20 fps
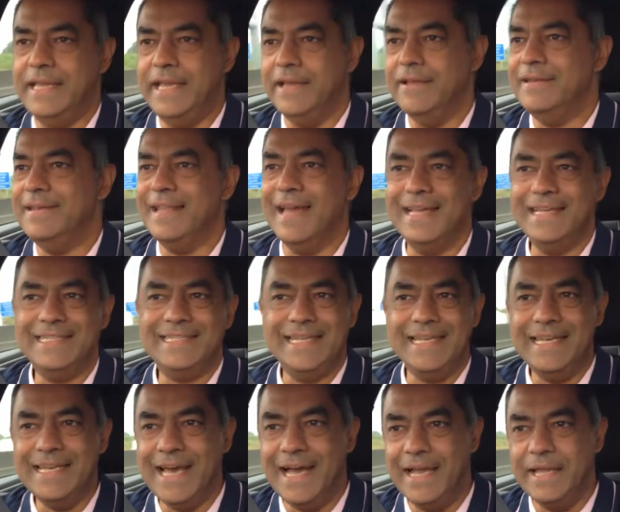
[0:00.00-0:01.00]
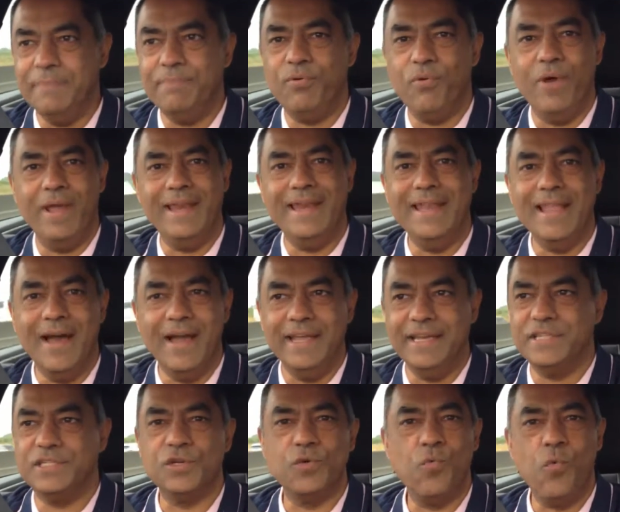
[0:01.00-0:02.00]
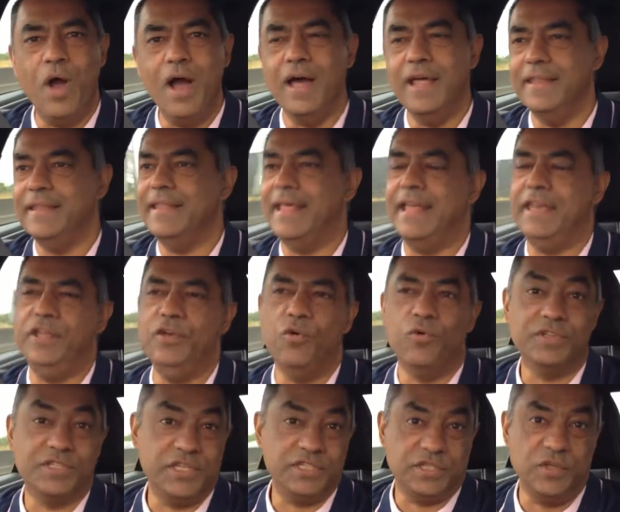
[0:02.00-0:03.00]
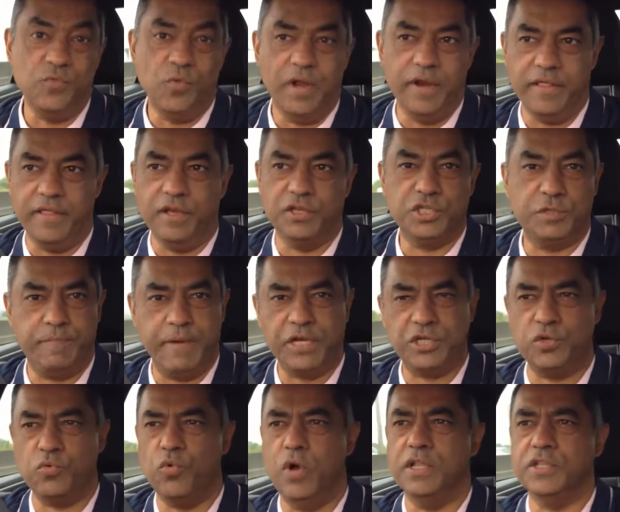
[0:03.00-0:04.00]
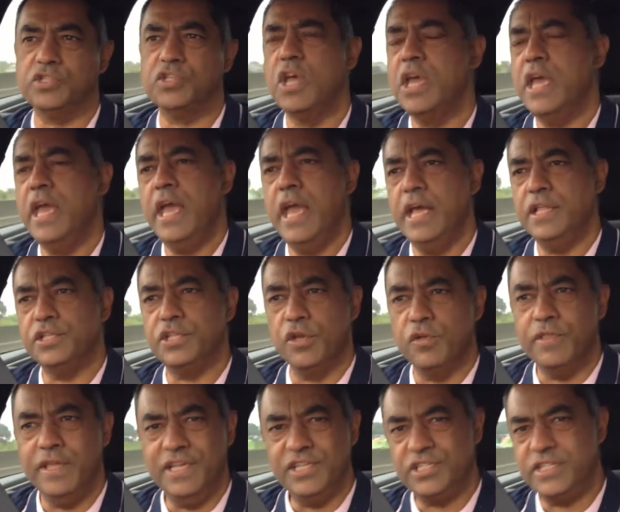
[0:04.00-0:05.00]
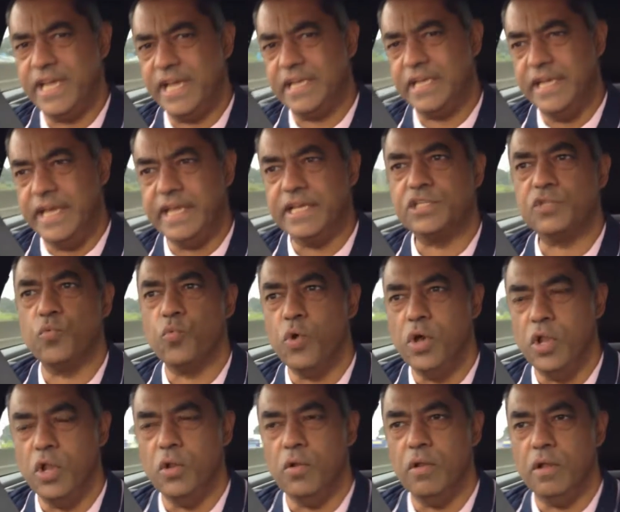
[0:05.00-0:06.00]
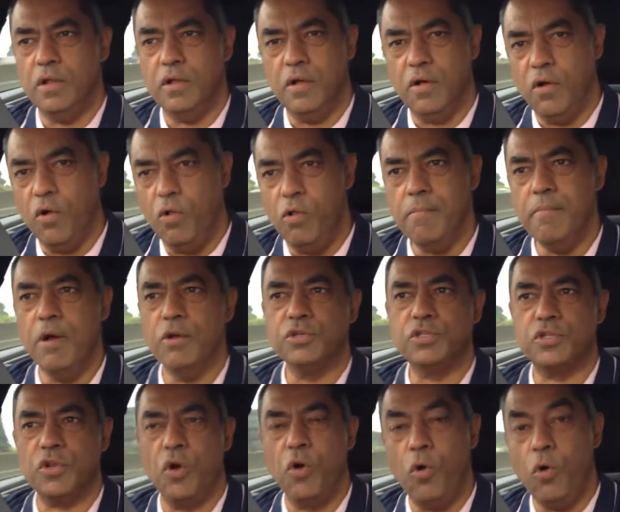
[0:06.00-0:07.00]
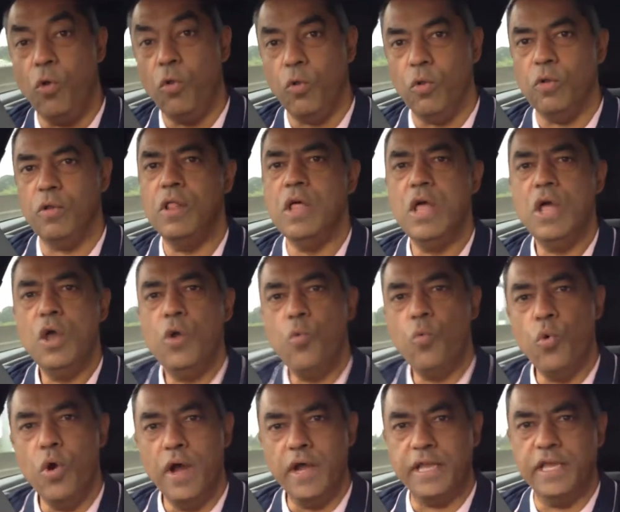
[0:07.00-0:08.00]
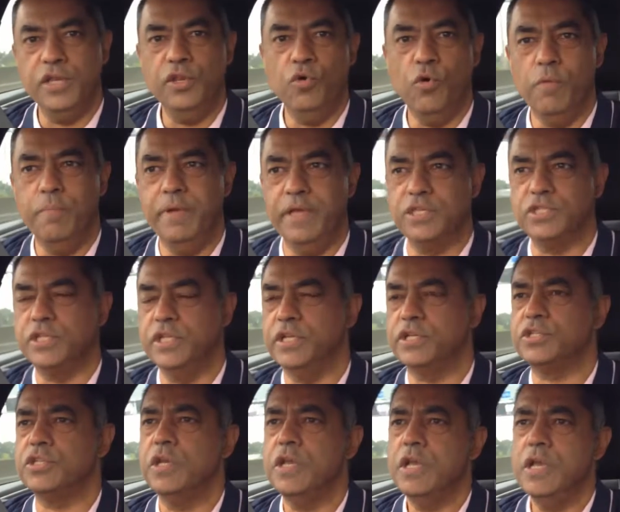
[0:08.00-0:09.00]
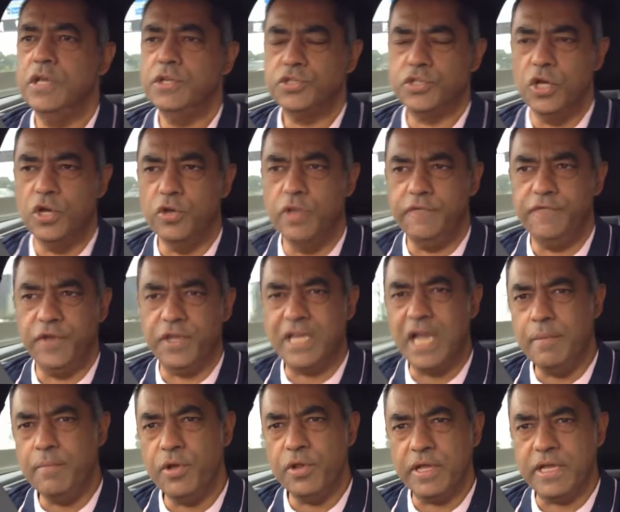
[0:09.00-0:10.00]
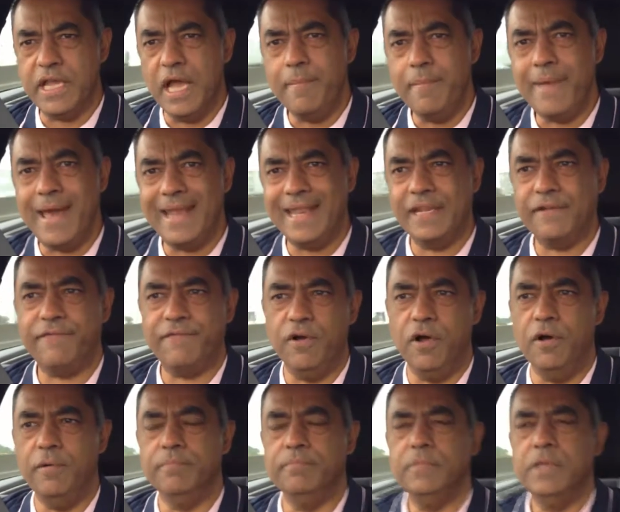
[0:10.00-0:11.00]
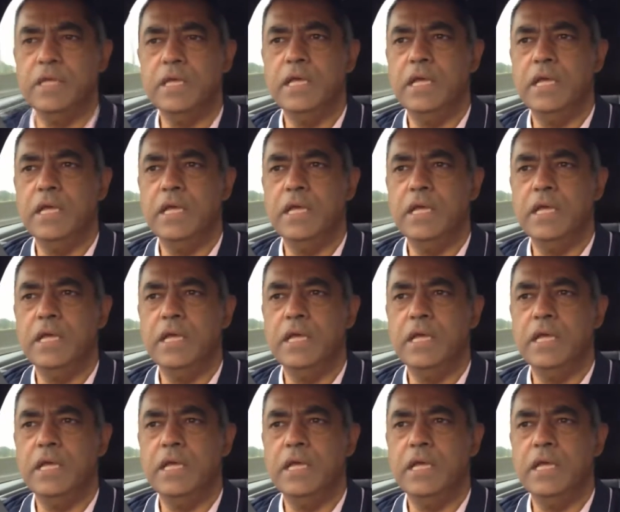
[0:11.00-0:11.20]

you know, 99.9 to 1 that yours isn't one of those special ones. And so these techniques will almost all work in your business. So if you come come at it from